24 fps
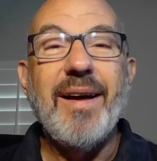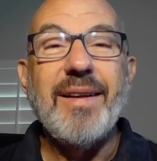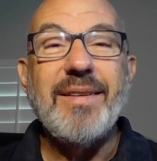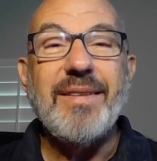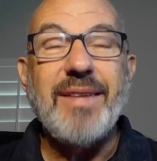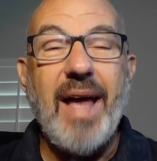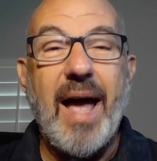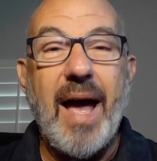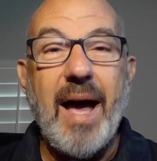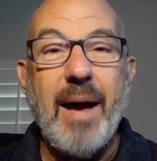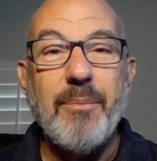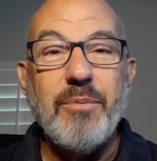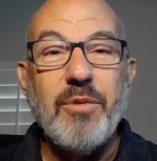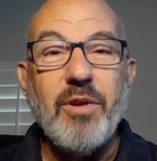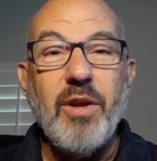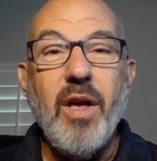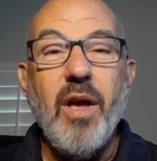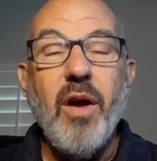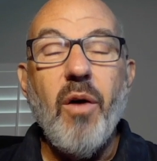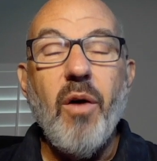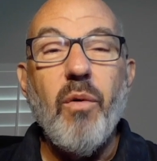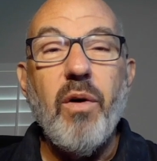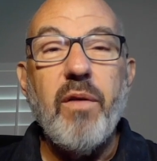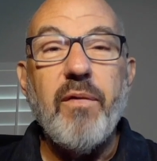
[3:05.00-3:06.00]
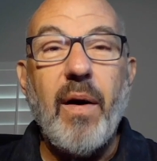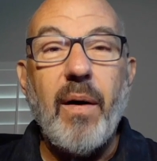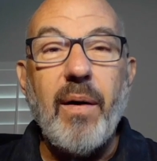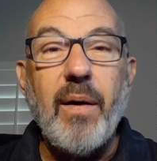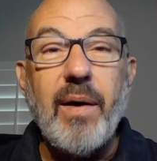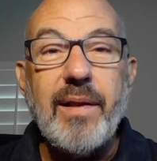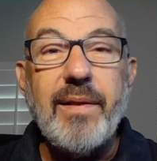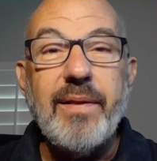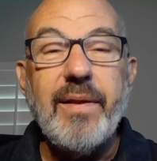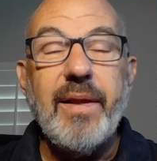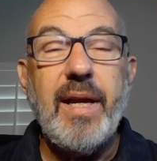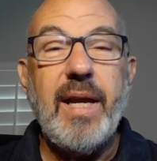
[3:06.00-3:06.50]
adapt. We're
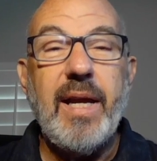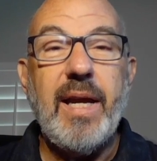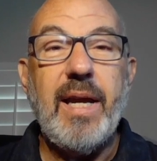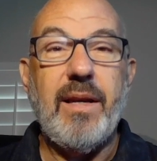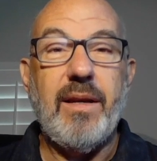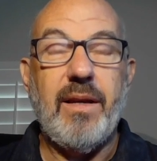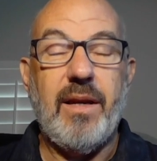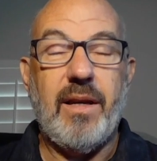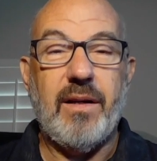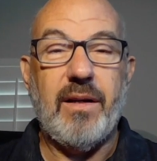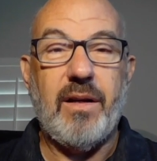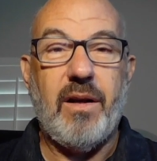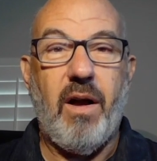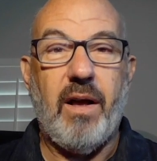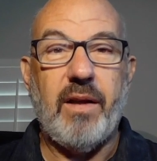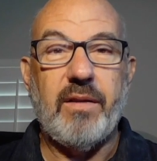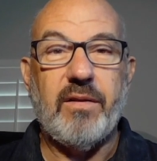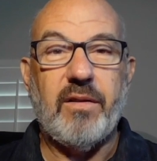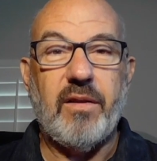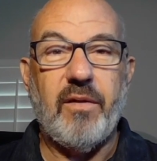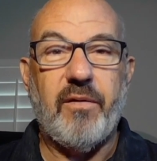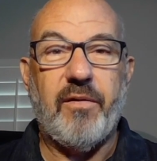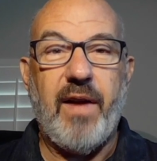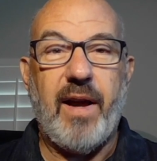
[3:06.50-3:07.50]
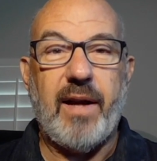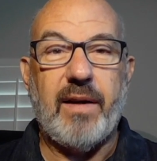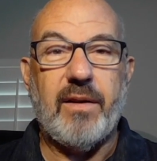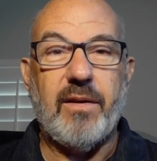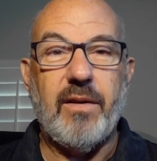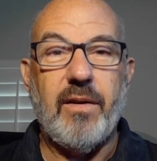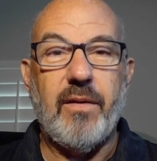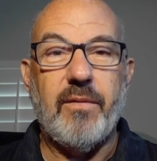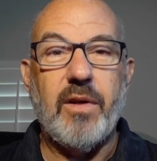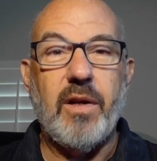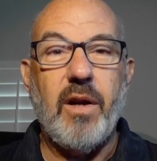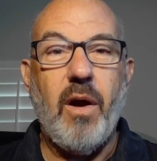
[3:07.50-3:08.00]
very lean and cost effective.